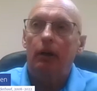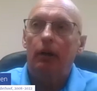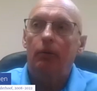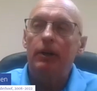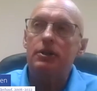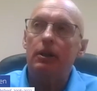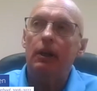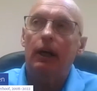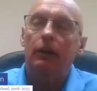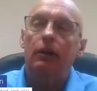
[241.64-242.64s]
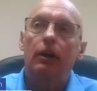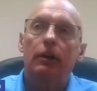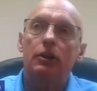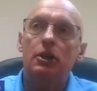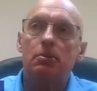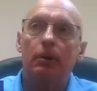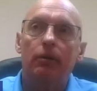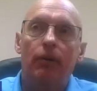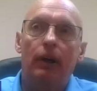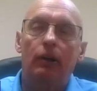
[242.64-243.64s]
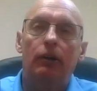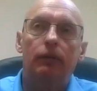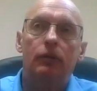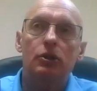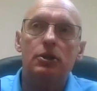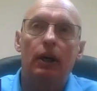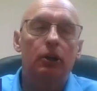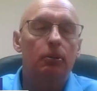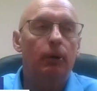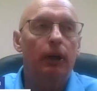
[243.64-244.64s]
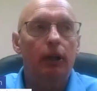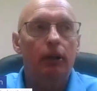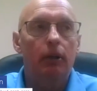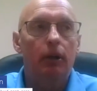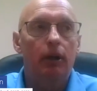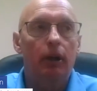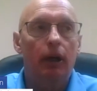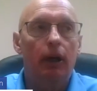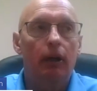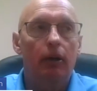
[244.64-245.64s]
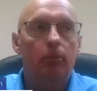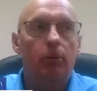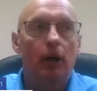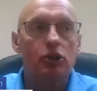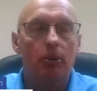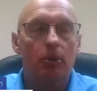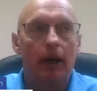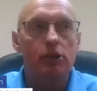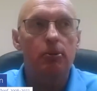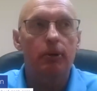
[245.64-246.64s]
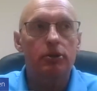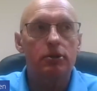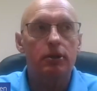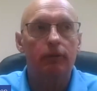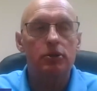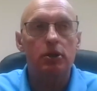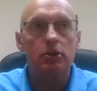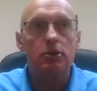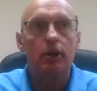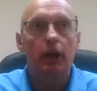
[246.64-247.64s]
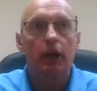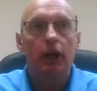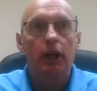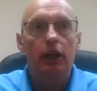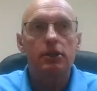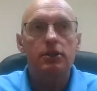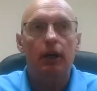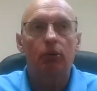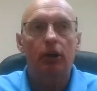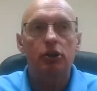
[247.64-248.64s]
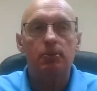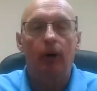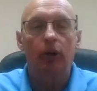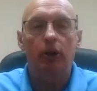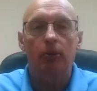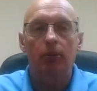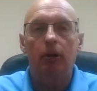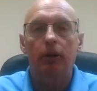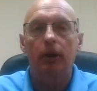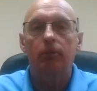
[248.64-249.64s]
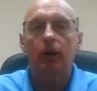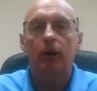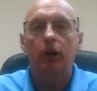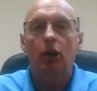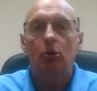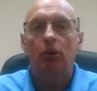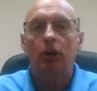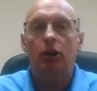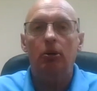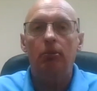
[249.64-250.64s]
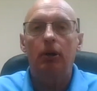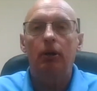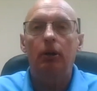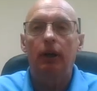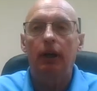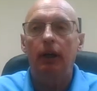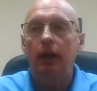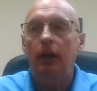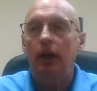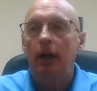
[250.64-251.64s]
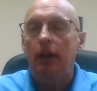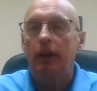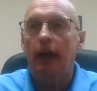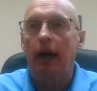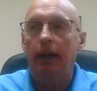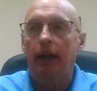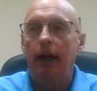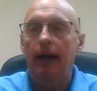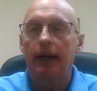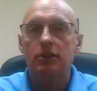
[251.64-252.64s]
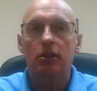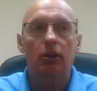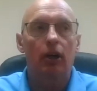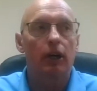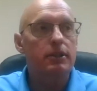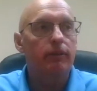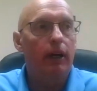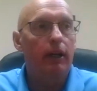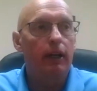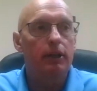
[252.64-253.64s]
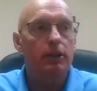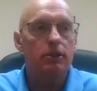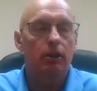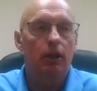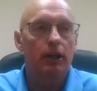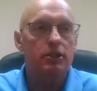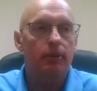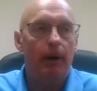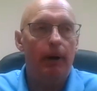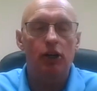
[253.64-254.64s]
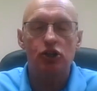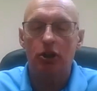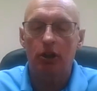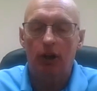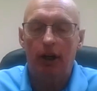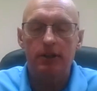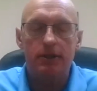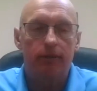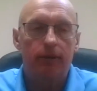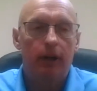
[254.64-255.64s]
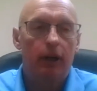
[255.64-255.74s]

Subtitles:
The reason that the District of Vanderhoof decided to bring in project management services is that we're a small community. We're a community that has lots of ideas, lots of passion, lots of